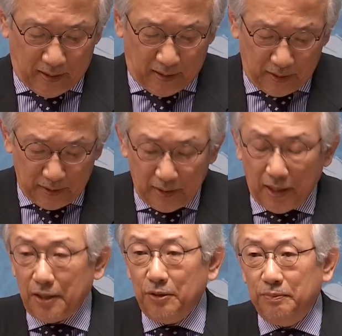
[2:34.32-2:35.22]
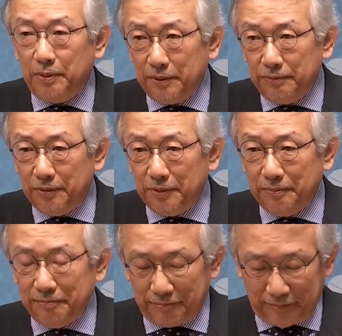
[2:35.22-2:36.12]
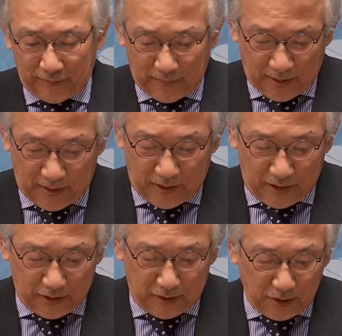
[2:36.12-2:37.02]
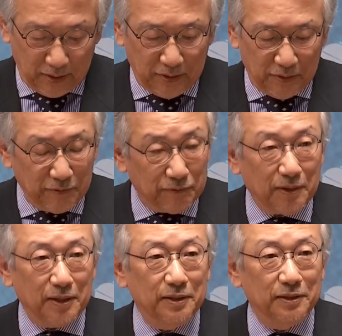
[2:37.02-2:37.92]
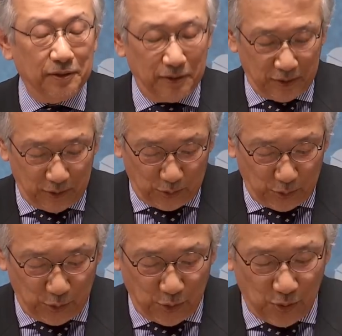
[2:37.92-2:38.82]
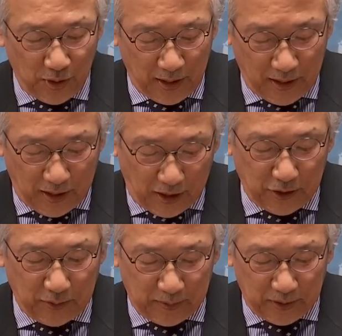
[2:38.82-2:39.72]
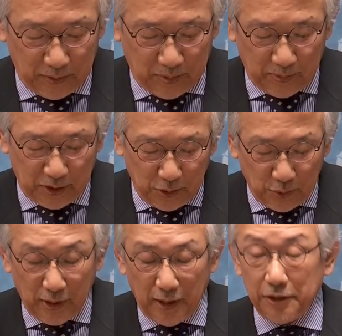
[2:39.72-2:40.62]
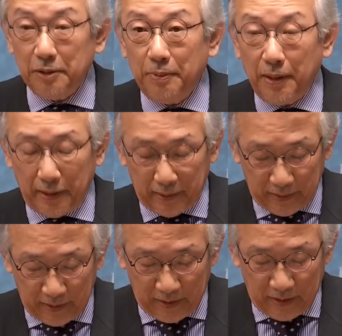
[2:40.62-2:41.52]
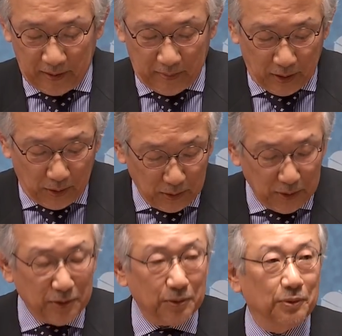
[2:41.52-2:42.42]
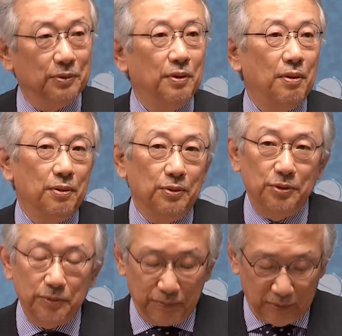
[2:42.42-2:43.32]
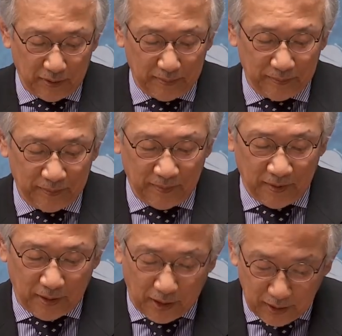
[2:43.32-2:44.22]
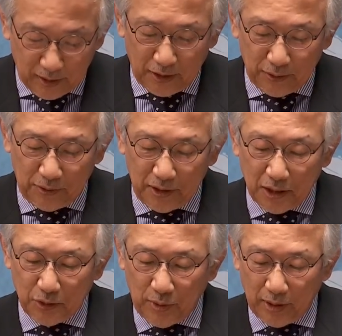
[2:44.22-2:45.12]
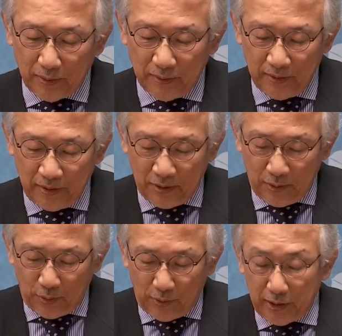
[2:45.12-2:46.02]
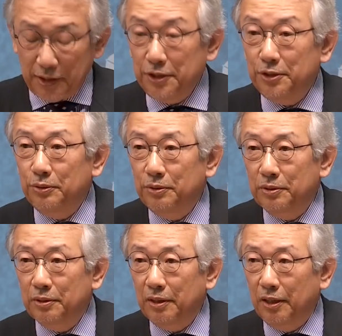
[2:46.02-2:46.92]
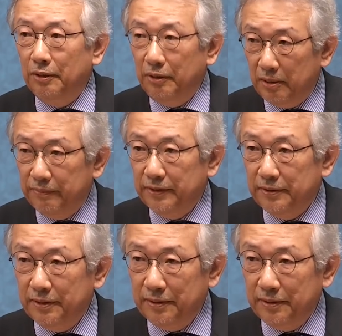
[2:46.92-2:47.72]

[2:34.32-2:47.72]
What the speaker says: And this dialogue platform is not confined to experts from the UK and Japan, but also those from other countries as well, where the issues are relevant.